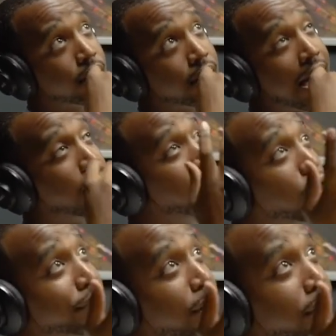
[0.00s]
I don't know
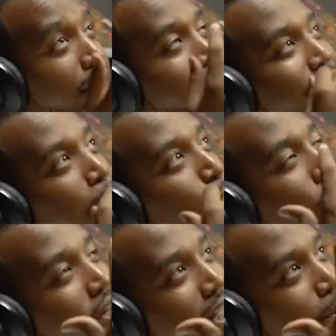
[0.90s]
if I'll. Get, I mean, I want
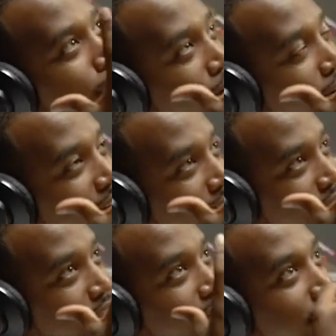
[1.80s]
to get married,
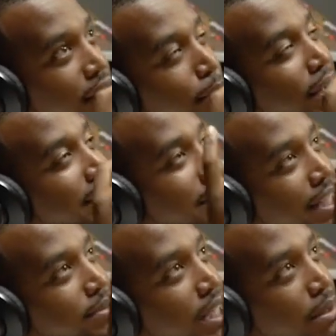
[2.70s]
but at the
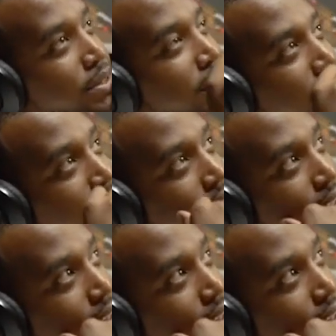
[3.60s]
same time, it's like